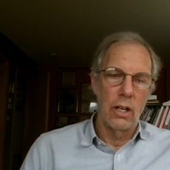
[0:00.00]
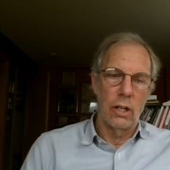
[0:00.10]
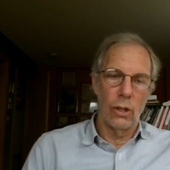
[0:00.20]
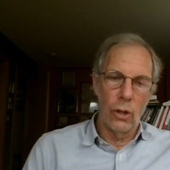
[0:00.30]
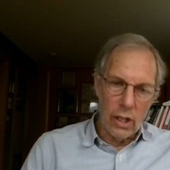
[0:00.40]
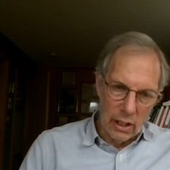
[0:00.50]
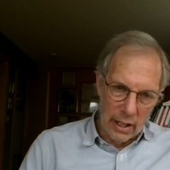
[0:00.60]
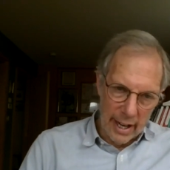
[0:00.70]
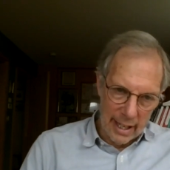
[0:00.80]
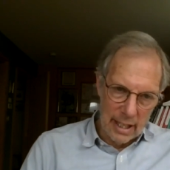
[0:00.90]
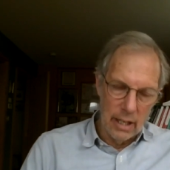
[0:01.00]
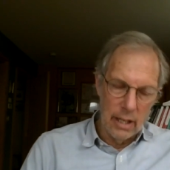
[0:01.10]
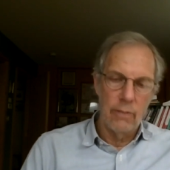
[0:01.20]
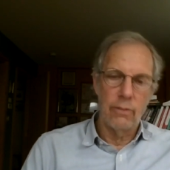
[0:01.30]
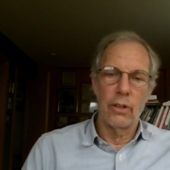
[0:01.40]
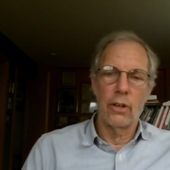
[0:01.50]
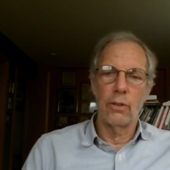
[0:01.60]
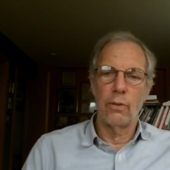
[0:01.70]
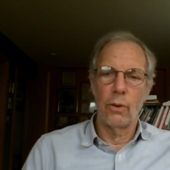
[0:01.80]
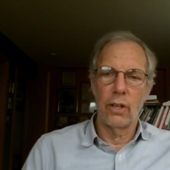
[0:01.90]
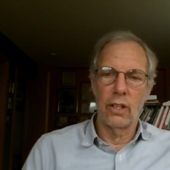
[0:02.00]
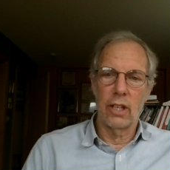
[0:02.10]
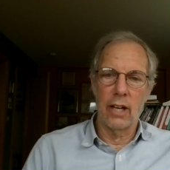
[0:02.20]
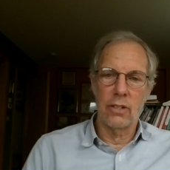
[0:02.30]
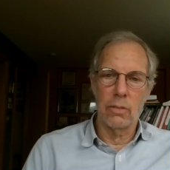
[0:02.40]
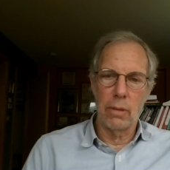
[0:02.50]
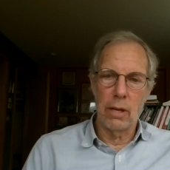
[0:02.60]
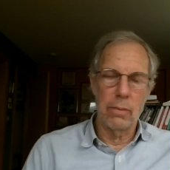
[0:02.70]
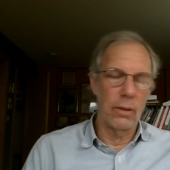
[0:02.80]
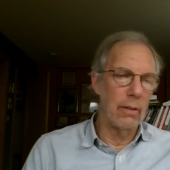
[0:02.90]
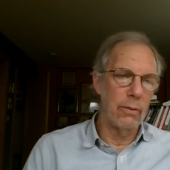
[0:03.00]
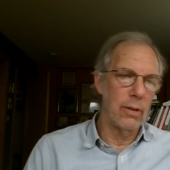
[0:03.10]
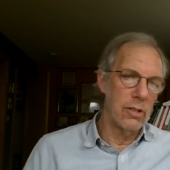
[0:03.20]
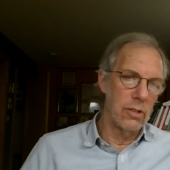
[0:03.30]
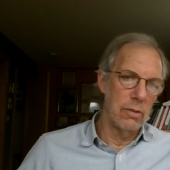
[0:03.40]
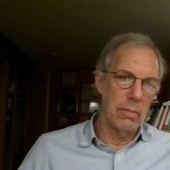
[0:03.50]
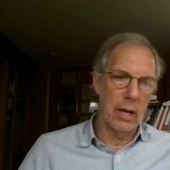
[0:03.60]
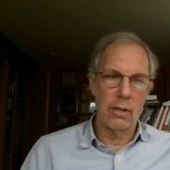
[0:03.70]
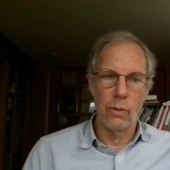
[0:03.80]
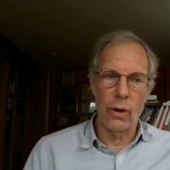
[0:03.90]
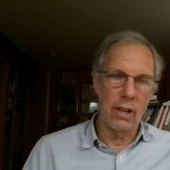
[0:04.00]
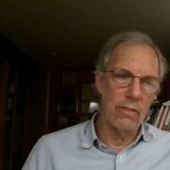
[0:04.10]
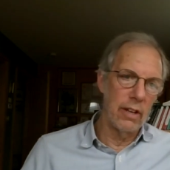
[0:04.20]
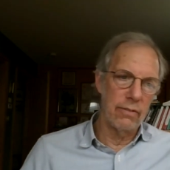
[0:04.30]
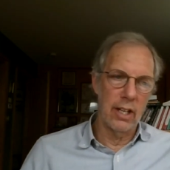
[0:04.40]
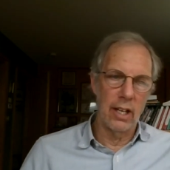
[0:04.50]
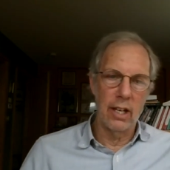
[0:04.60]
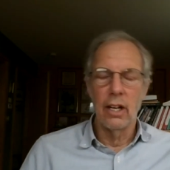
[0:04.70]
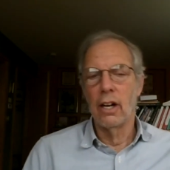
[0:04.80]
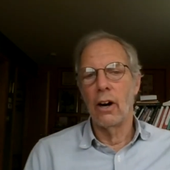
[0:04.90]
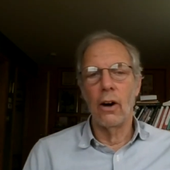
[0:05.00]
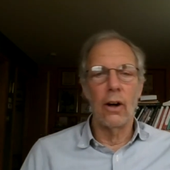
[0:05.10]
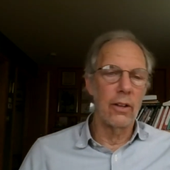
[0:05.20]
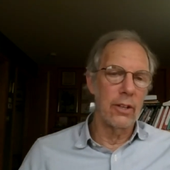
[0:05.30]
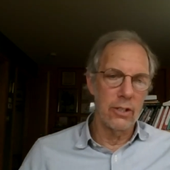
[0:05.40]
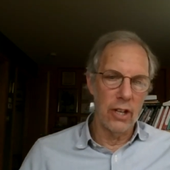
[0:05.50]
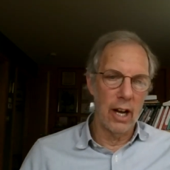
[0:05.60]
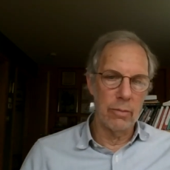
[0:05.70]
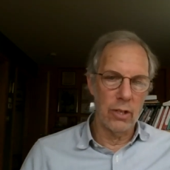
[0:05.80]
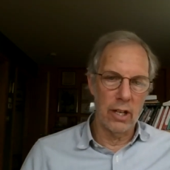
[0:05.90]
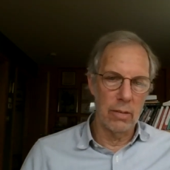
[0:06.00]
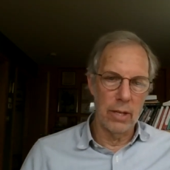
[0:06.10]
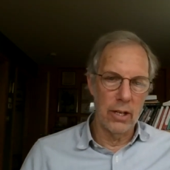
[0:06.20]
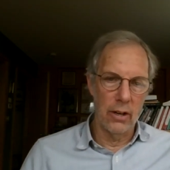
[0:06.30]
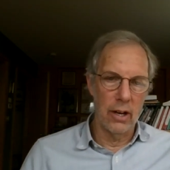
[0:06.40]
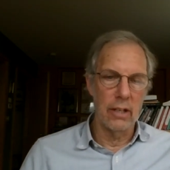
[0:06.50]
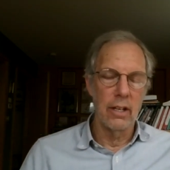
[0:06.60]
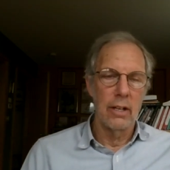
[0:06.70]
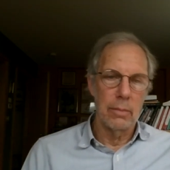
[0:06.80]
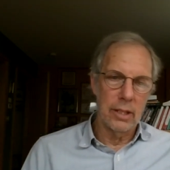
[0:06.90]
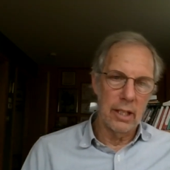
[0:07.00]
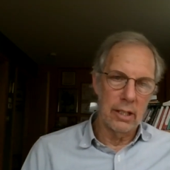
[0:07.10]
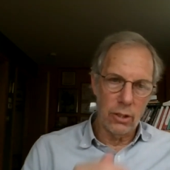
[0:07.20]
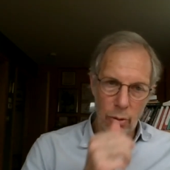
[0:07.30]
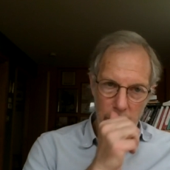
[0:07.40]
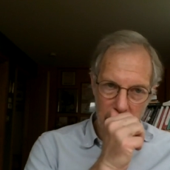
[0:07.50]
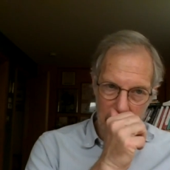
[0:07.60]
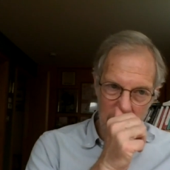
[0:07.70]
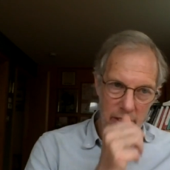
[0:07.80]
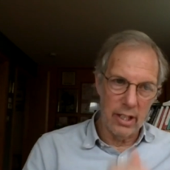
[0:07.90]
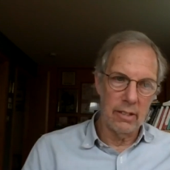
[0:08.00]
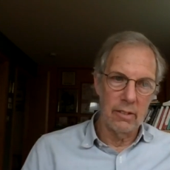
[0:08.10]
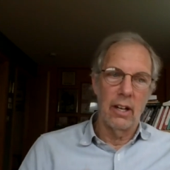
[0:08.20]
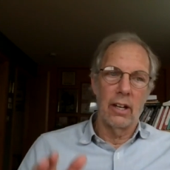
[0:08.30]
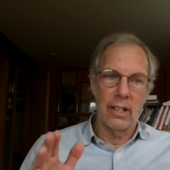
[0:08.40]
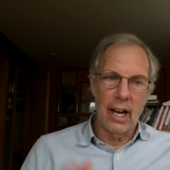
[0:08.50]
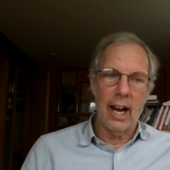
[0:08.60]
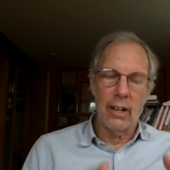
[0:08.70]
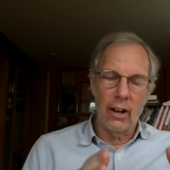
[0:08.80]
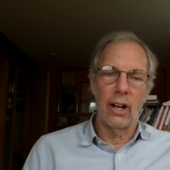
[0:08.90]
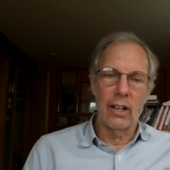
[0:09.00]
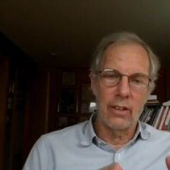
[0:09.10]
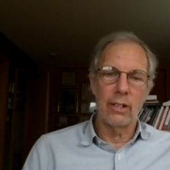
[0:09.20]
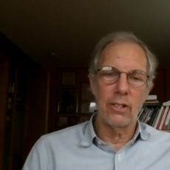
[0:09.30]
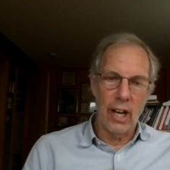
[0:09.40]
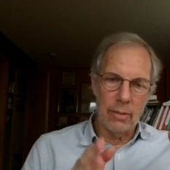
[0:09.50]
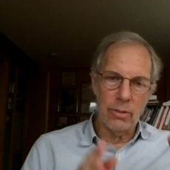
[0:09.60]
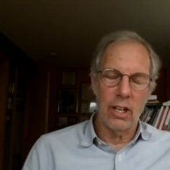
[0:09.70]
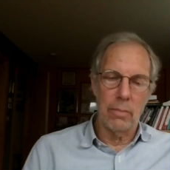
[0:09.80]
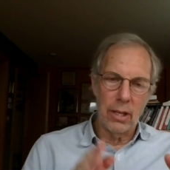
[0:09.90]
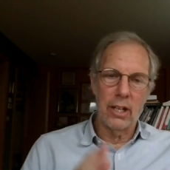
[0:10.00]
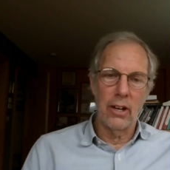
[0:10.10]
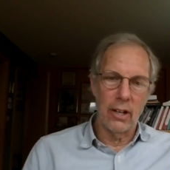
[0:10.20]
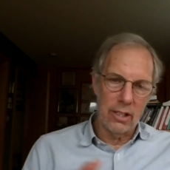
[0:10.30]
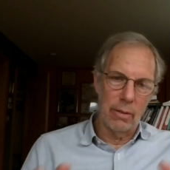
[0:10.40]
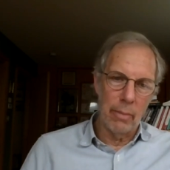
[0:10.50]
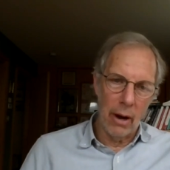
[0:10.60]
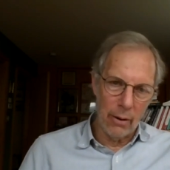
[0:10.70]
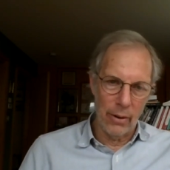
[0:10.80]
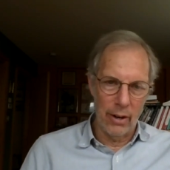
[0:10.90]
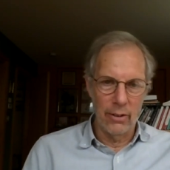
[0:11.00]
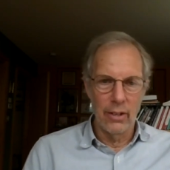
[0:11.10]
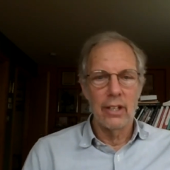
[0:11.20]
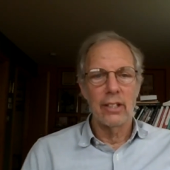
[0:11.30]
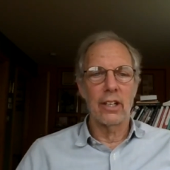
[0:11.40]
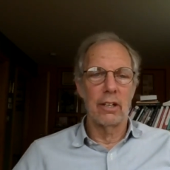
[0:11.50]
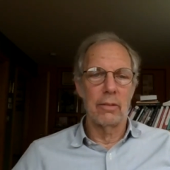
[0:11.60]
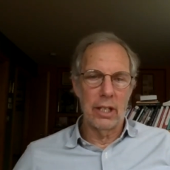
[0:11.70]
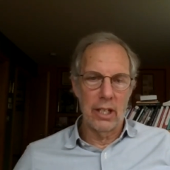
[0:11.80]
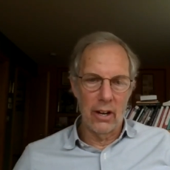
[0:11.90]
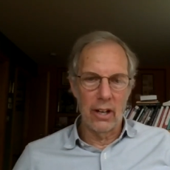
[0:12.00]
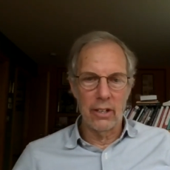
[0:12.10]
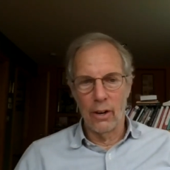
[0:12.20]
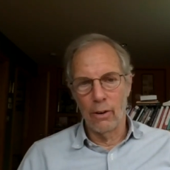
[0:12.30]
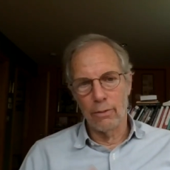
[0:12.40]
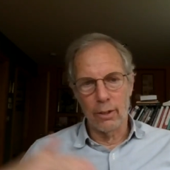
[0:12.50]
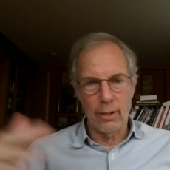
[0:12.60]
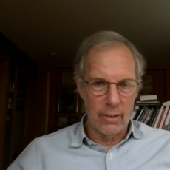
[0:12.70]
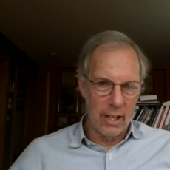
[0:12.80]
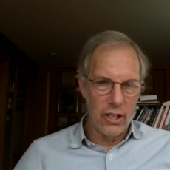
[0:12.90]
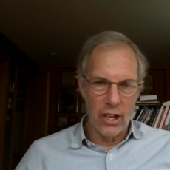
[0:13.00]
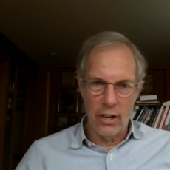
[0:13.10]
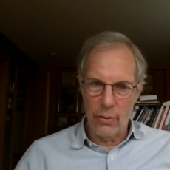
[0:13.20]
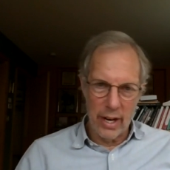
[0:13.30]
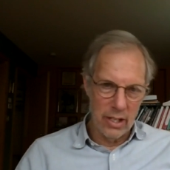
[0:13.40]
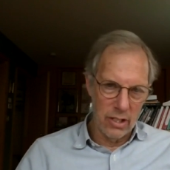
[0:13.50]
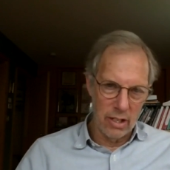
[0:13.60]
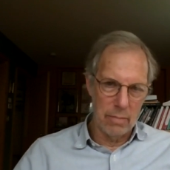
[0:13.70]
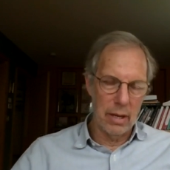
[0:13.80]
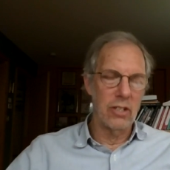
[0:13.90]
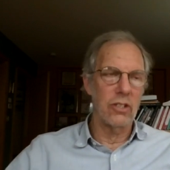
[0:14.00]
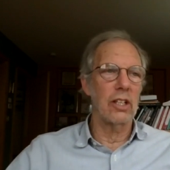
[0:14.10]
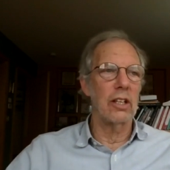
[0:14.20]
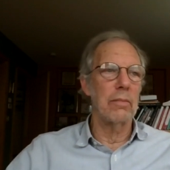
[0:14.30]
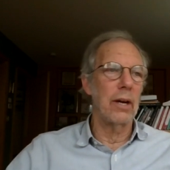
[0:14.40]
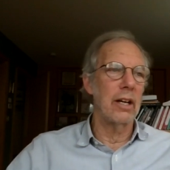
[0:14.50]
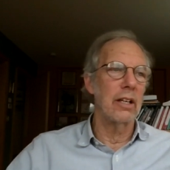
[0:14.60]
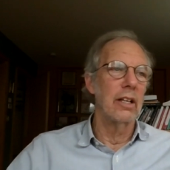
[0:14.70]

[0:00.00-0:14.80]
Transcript: look like for those 40,000 people if we assume by 2050 all their jobs are going to be gone? But it's critical that not all of their jobs are going to be gone tomorrow. They're going to be gone over a generation, basically, by